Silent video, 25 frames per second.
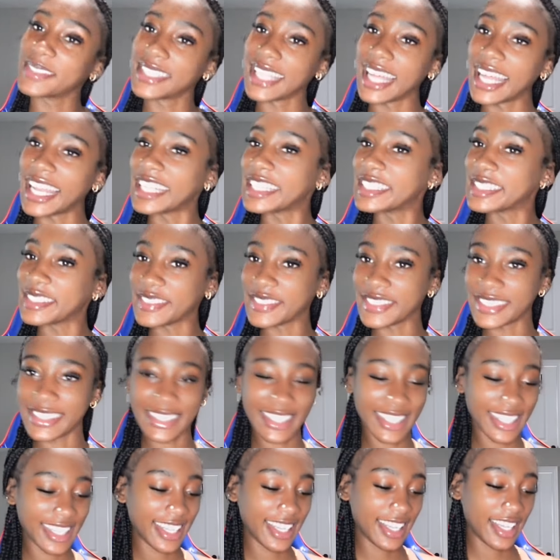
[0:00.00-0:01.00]
that I use.
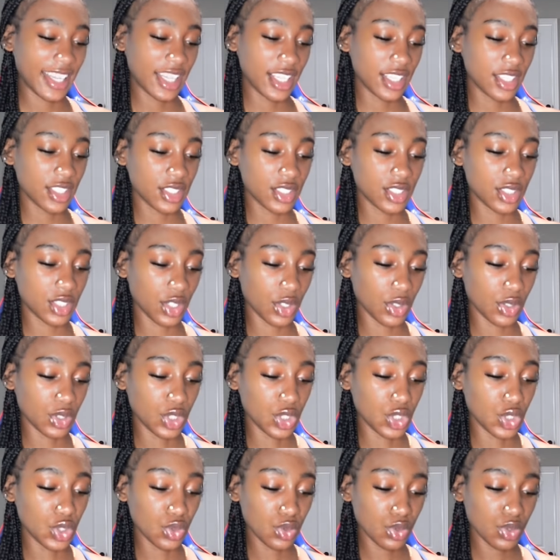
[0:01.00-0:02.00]
So
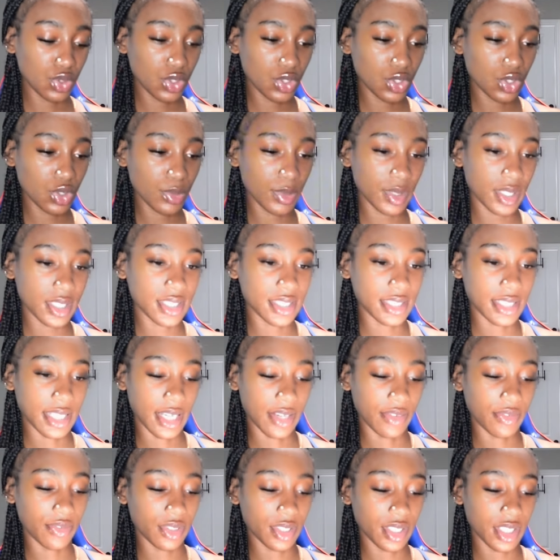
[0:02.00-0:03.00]
YouTube is
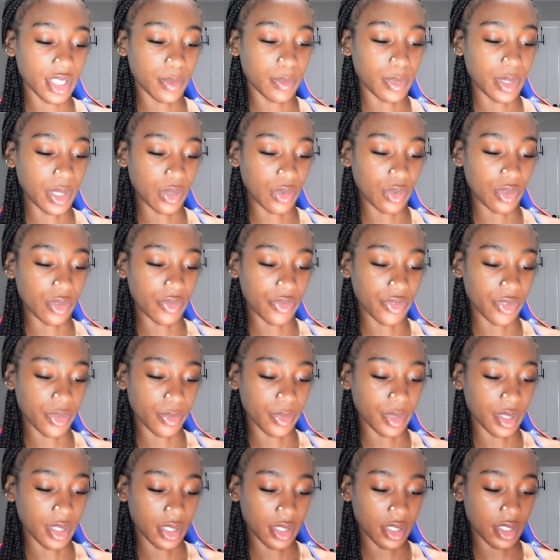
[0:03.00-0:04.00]
definitely a big one for
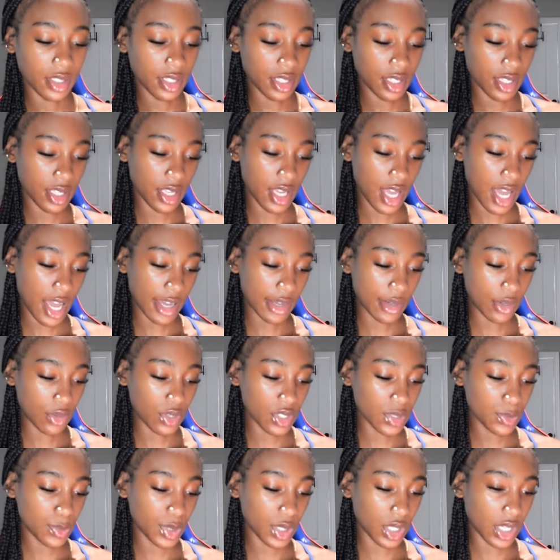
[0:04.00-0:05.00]
me. I
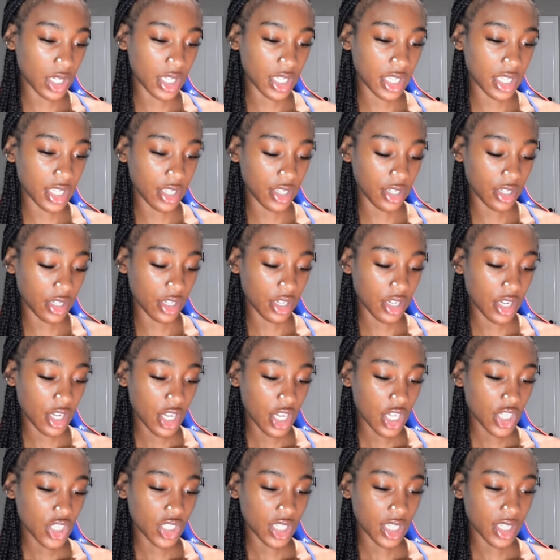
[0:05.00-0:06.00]
always be on here
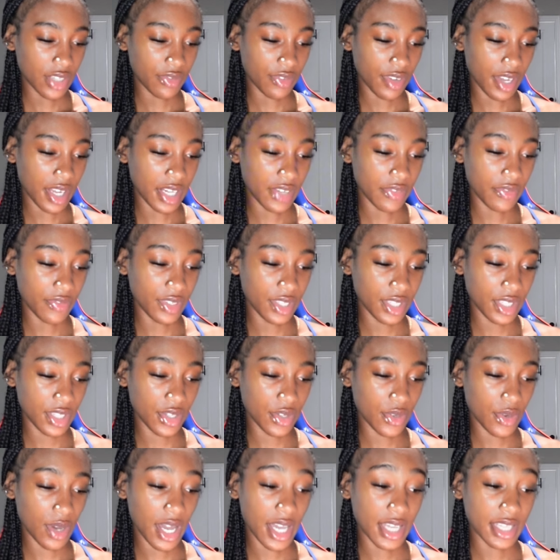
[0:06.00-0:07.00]
trying to find
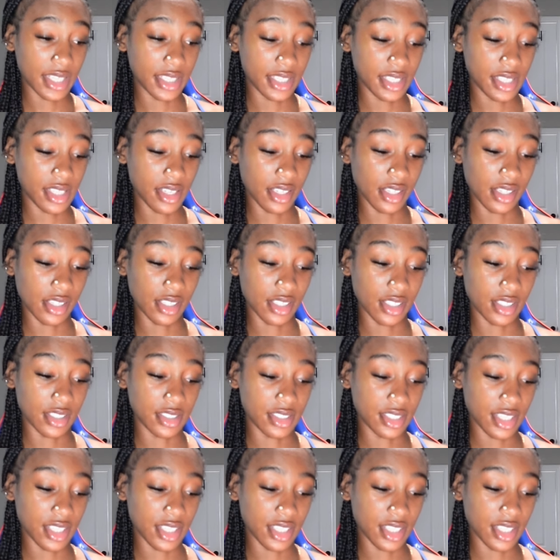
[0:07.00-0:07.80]
video ideas